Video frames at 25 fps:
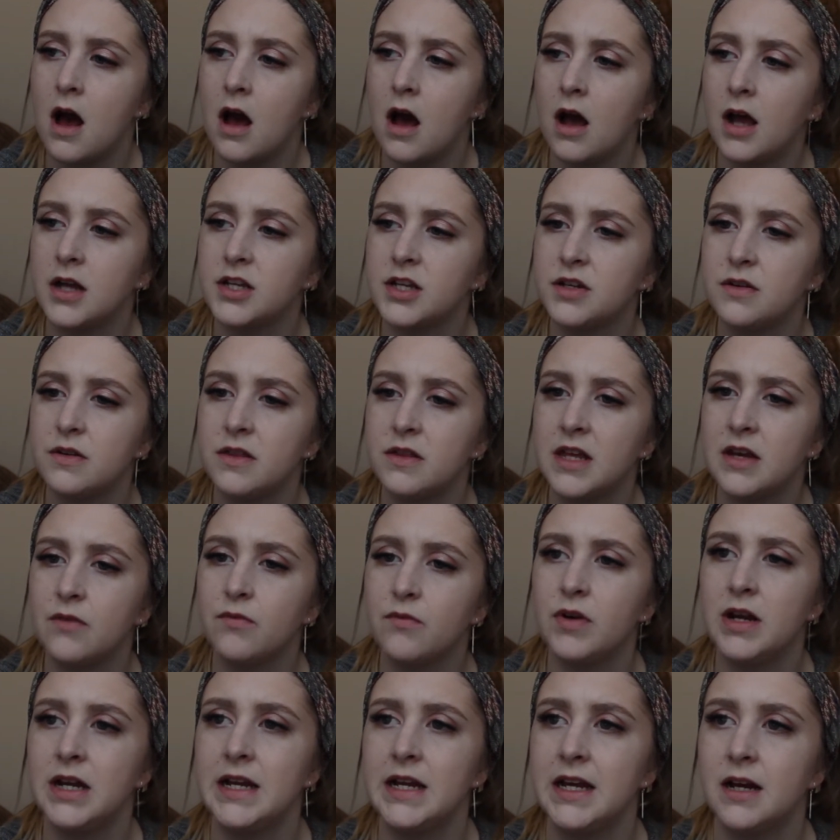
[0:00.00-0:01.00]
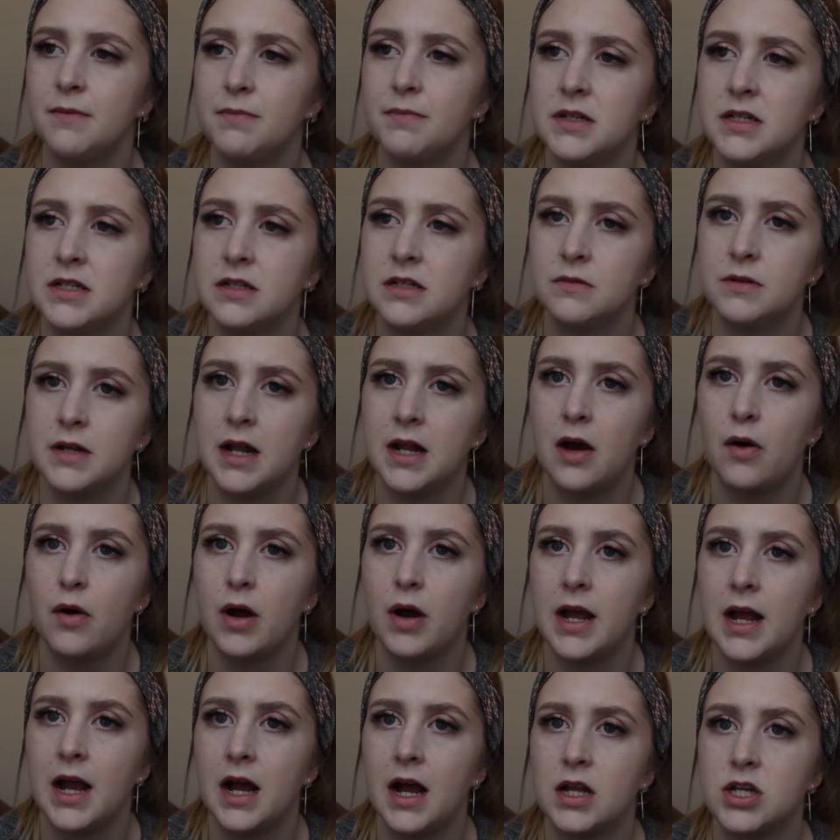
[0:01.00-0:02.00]
I don't think really up until now
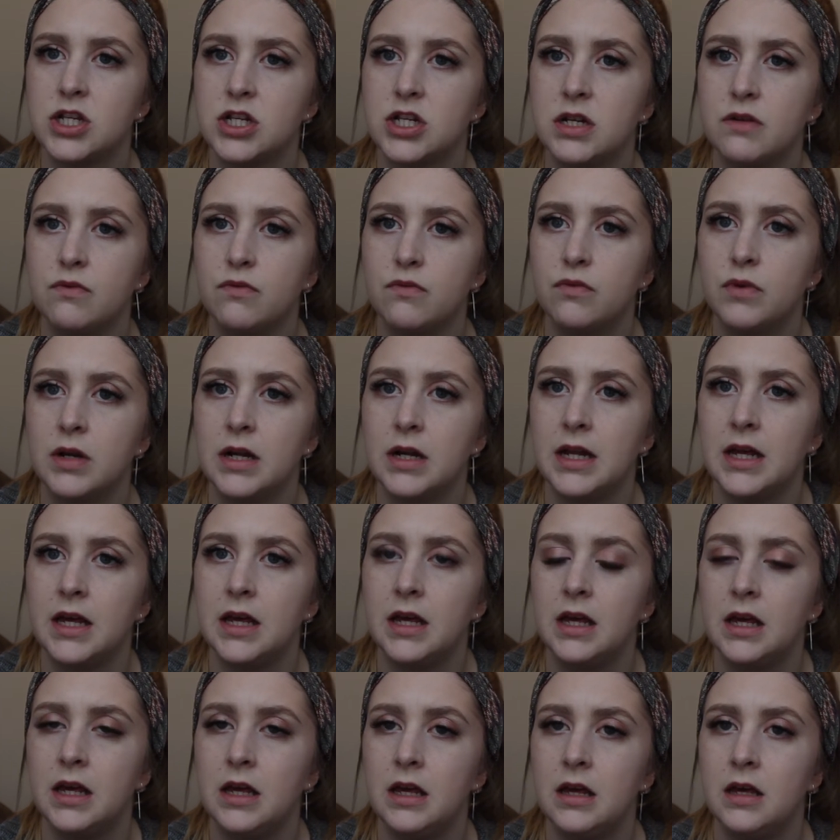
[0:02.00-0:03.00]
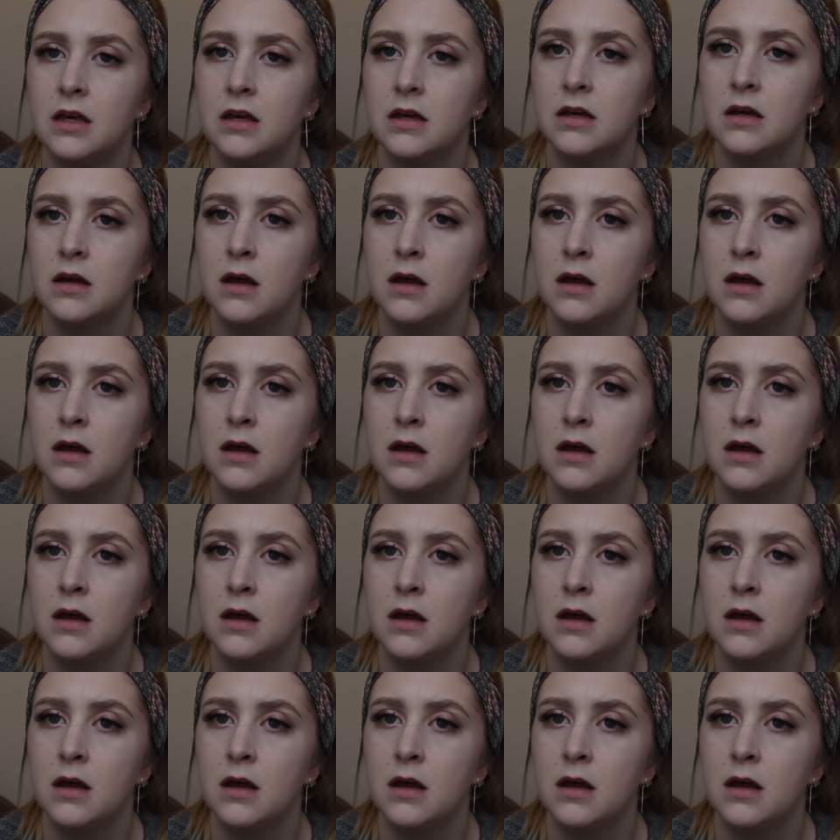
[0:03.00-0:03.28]
I actually really